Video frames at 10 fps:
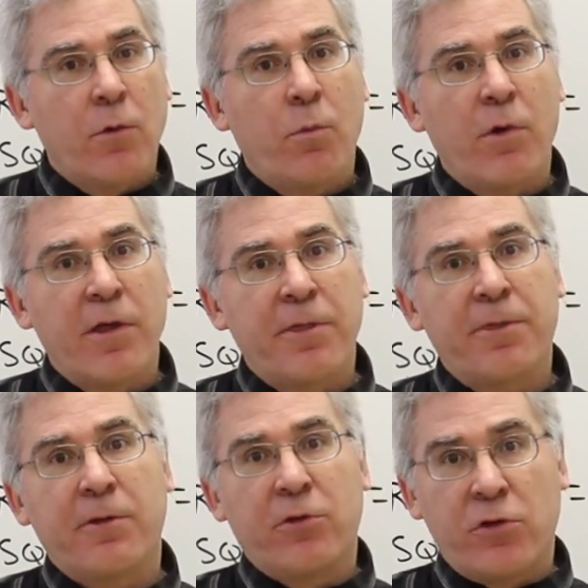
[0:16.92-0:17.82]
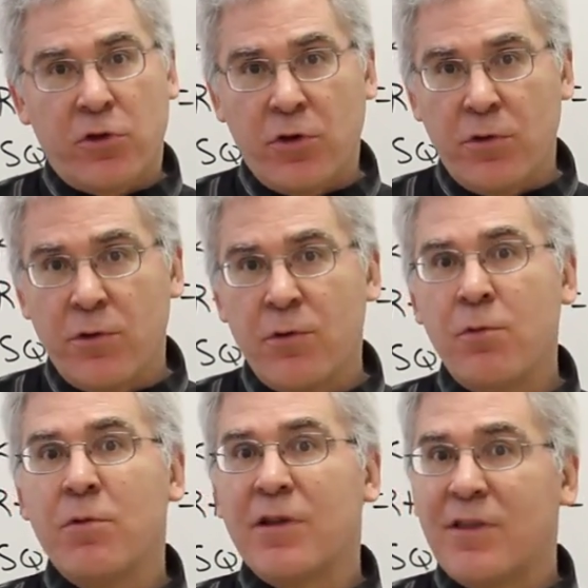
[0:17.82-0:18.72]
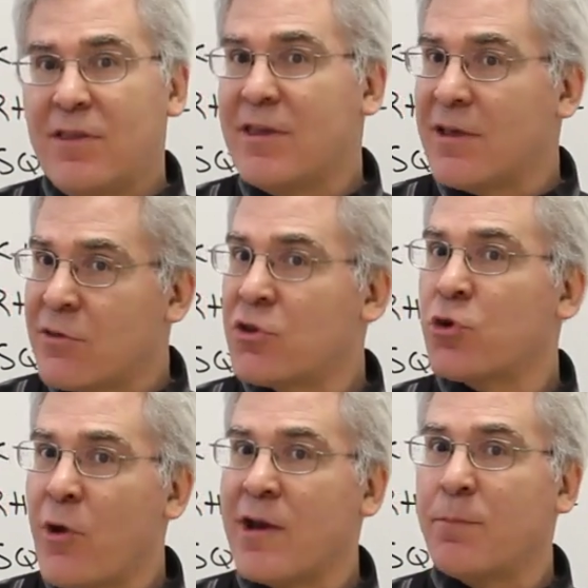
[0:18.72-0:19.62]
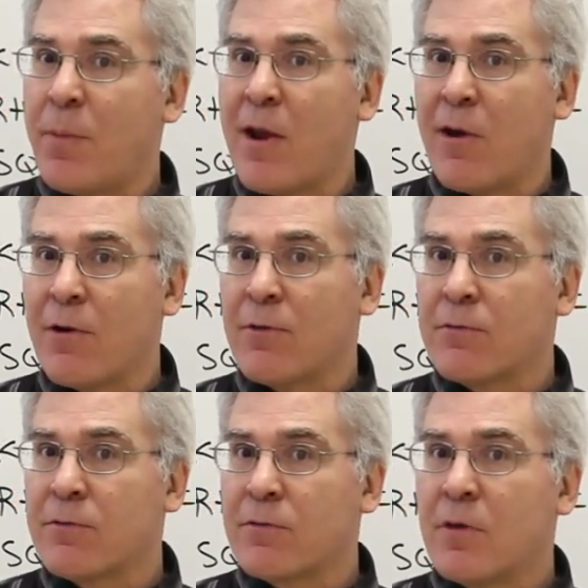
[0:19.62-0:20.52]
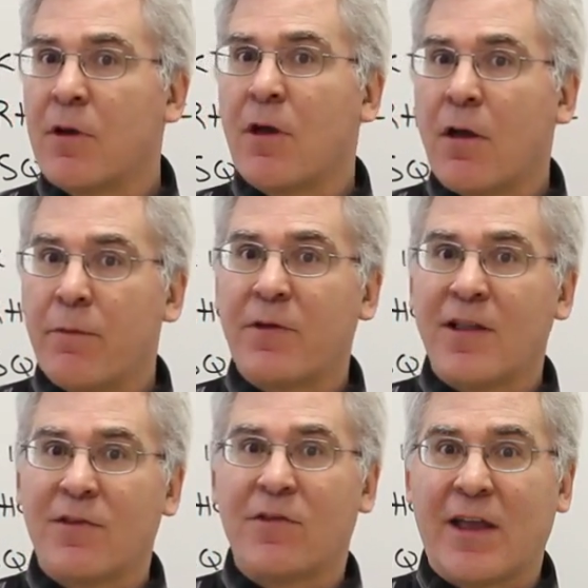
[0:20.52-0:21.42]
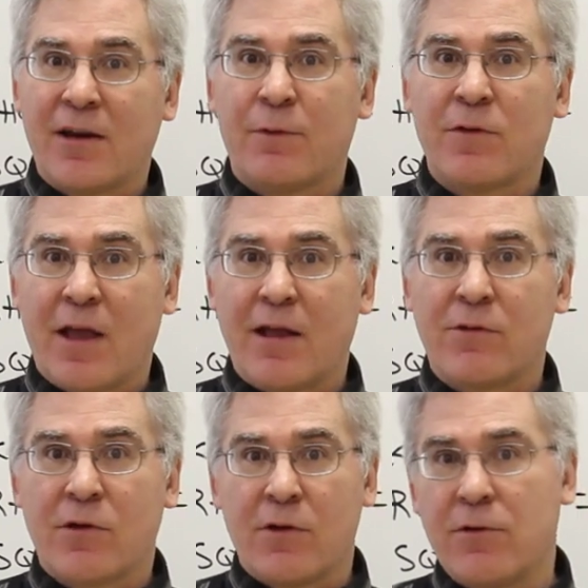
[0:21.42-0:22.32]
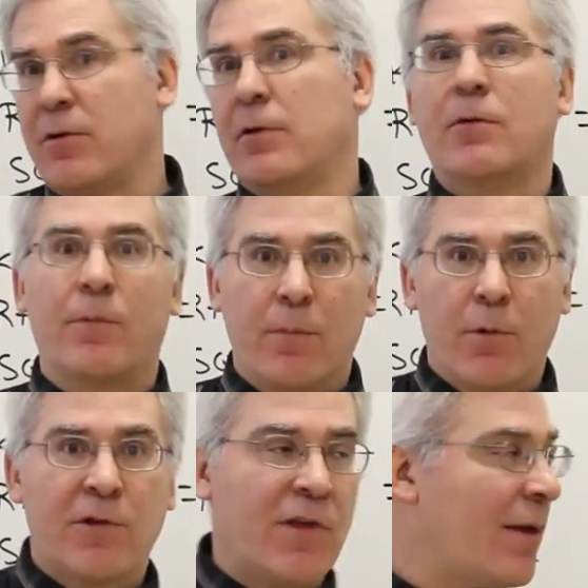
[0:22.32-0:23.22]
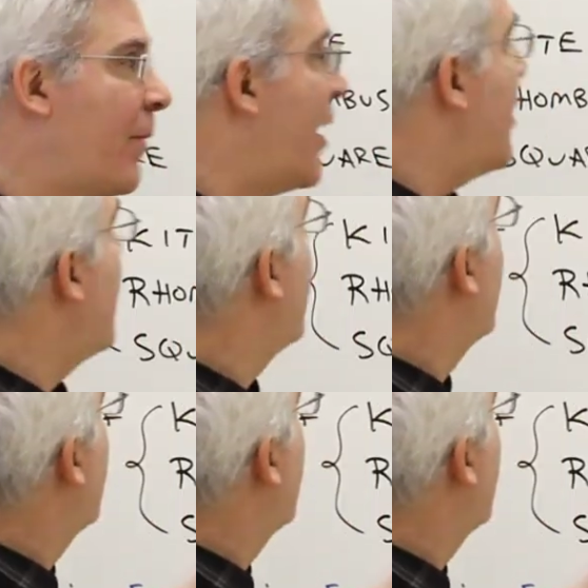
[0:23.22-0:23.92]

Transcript: with two disjoint pairs of consecutive sides congruent. What does that mean?